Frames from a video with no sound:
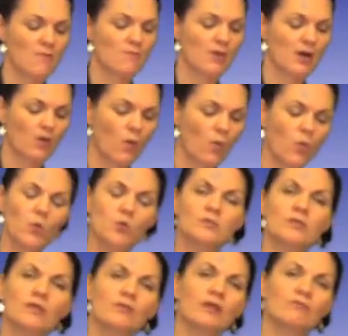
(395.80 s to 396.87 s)
but
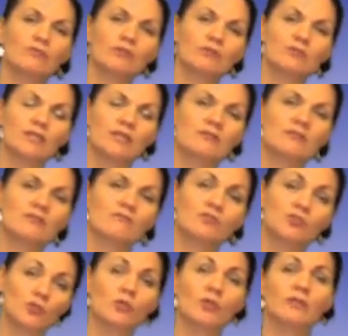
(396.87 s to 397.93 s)
also that real sense
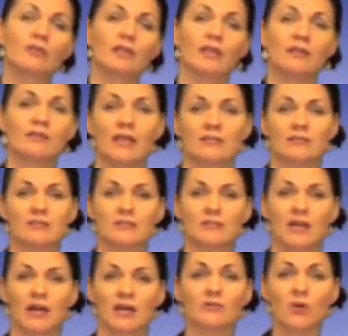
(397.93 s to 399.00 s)
of joy that he gets in
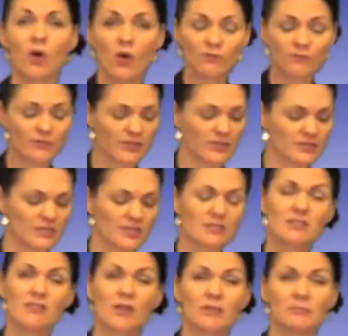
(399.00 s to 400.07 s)
that, and obvious
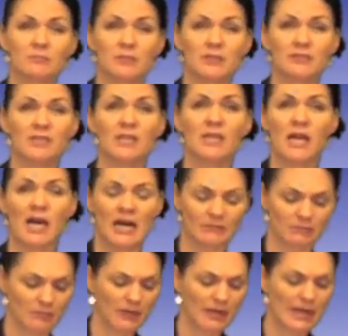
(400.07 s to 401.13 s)
excitement
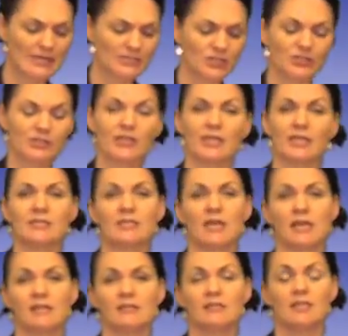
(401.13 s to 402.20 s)
and pleasure that he
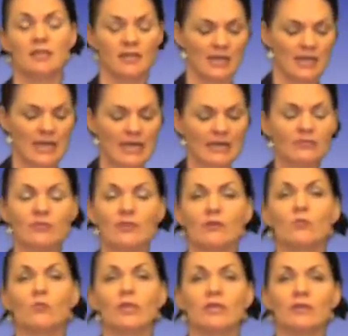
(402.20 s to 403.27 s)
takes in
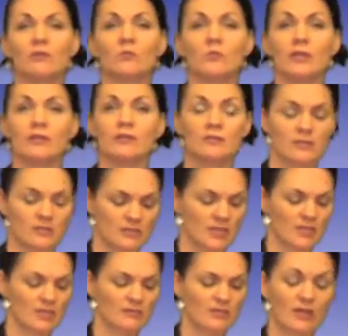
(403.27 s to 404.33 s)
that we can
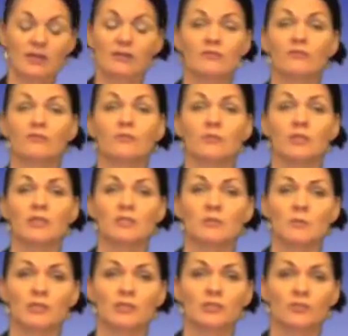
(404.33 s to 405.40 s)
see that from the
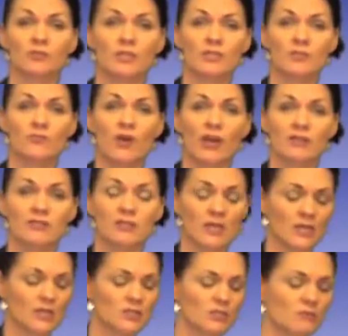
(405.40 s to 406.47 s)
expression on his face.
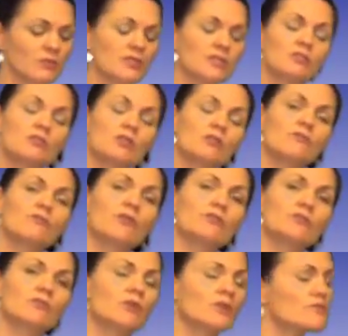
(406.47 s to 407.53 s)
So in these two
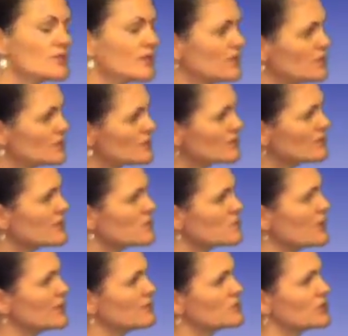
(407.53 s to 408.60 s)
photographs they use in this
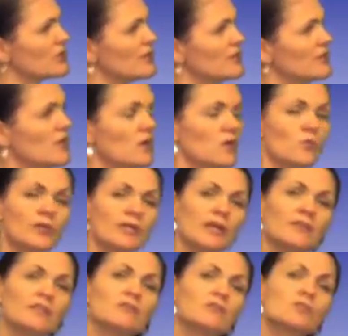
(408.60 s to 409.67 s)
picture, we
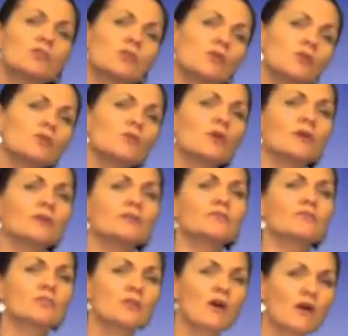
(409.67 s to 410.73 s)
get these two kind
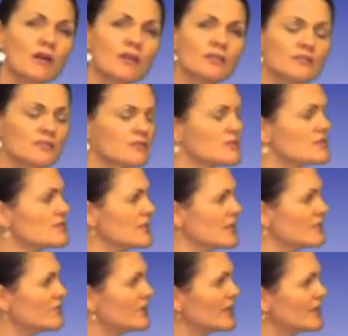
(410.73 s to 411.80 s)
of sides to
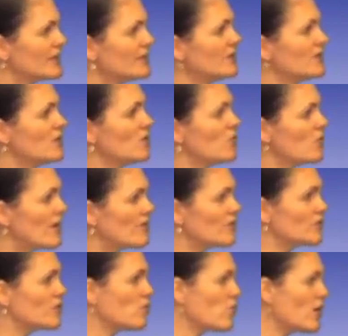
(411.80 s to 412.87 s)
Steve here, where
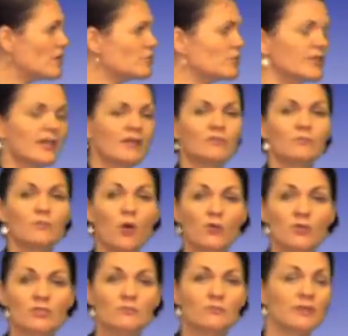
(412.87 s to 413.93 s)
on the one we get
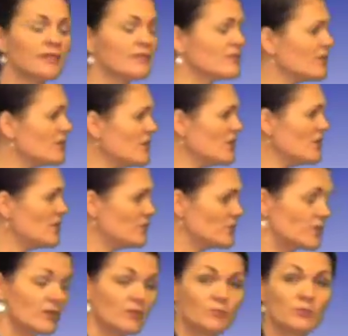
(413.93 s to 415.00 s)
possibly the
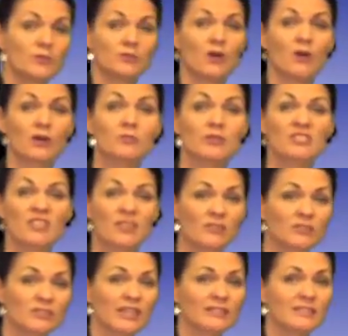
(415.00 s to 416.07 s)
guy we see
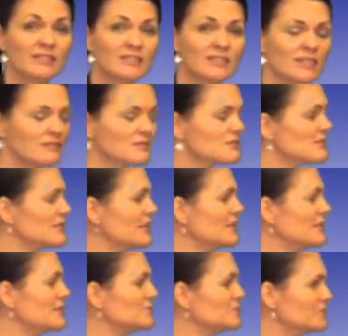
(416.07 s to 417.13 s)
on Deadly 60,